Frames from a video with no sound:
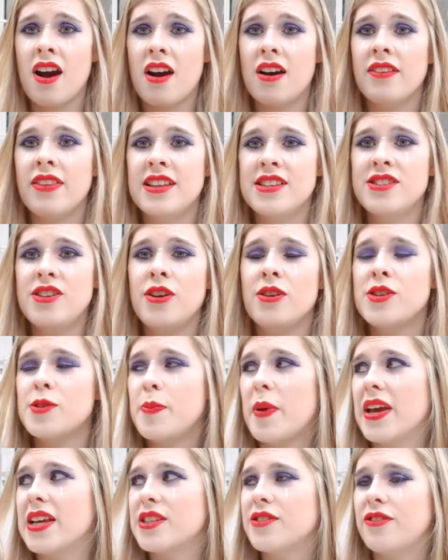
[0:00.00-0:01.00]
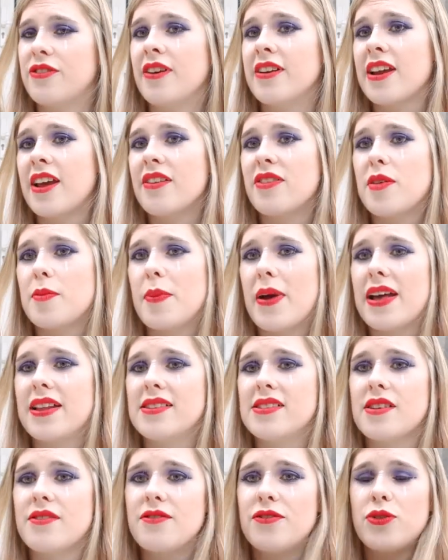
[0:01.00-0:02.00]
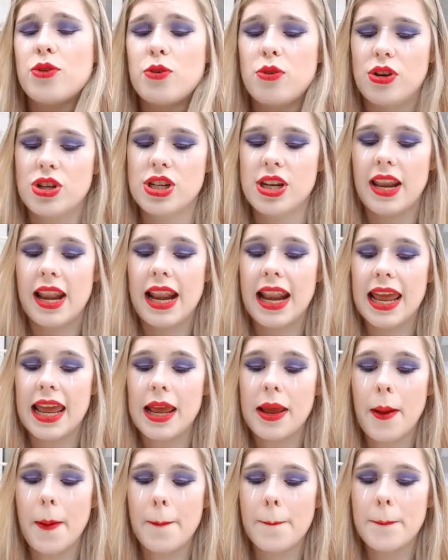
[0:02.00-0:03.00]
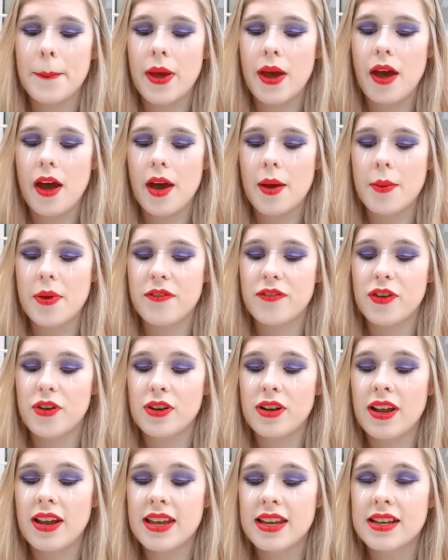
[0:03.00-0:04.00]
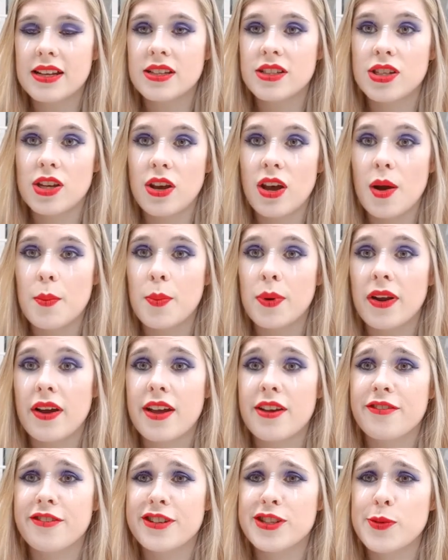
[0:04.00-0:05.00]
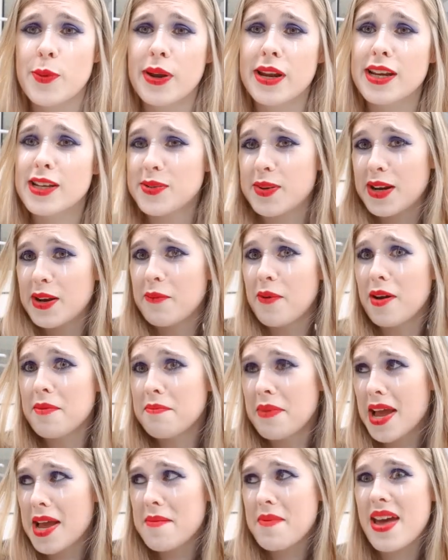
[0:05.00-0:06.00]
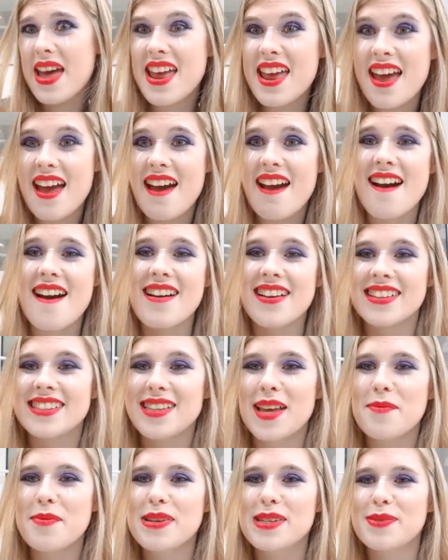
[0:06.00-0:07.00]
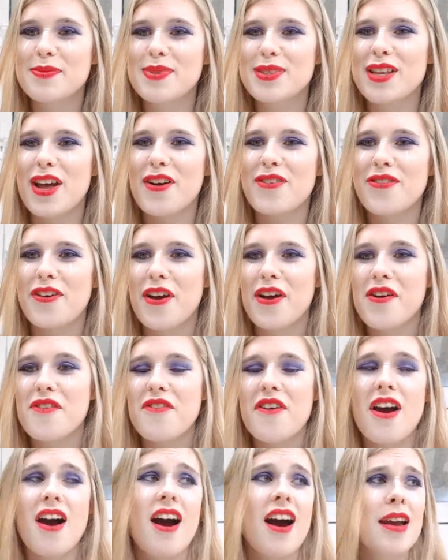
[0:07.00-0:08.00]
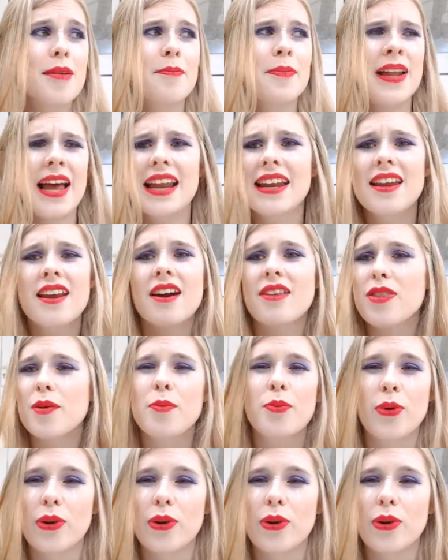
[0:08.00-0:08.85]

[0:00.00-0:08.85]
there's no space for any other bands, unfortunately. But if you'd like to apply for 2021, maybe, send me some stuff over. I'm planning other